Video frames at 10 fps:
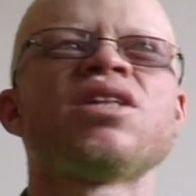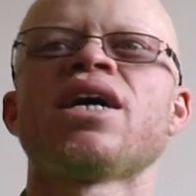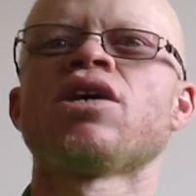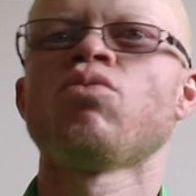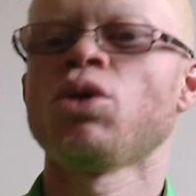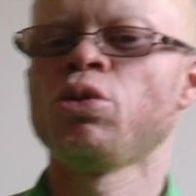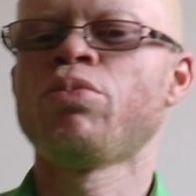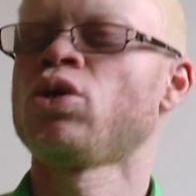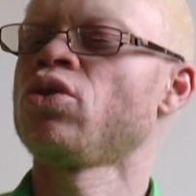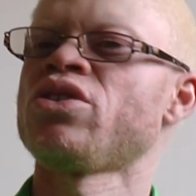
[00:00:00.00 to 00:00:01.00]
like what you
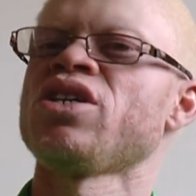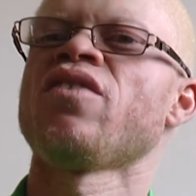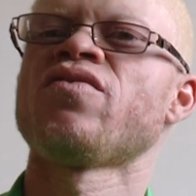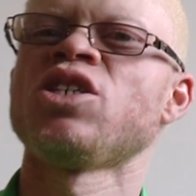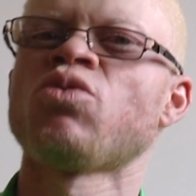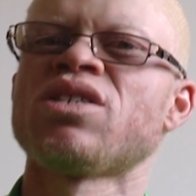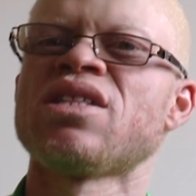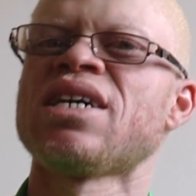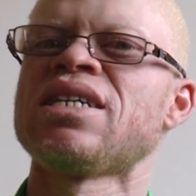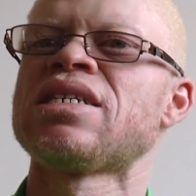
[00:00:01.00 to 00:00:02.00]
put on yourselves, it
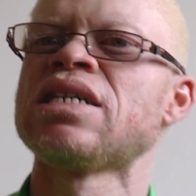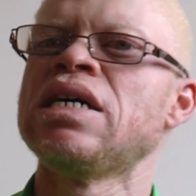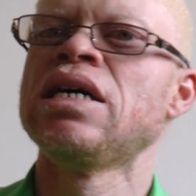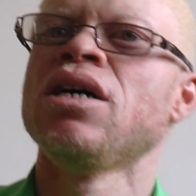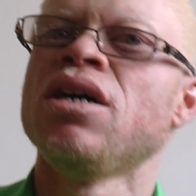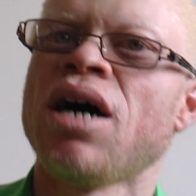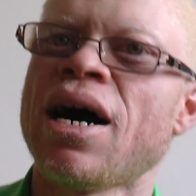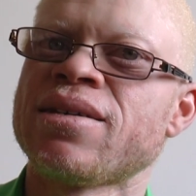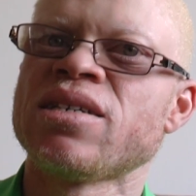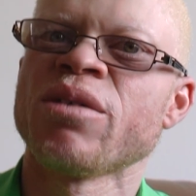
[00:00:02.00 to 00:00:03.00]
wasn't that
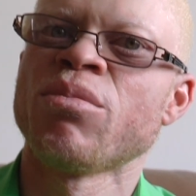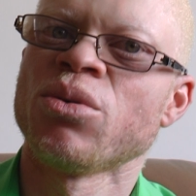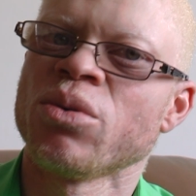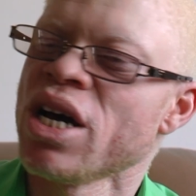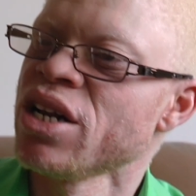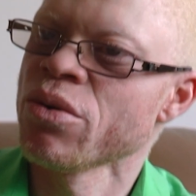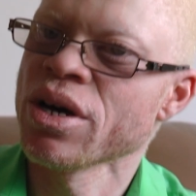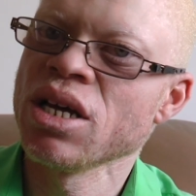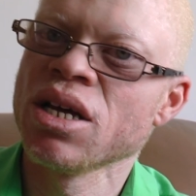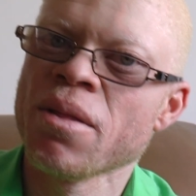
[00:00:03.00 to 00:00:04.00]
accessible
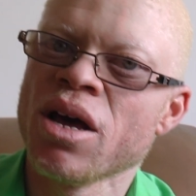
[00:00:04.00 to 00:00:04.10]
anyway.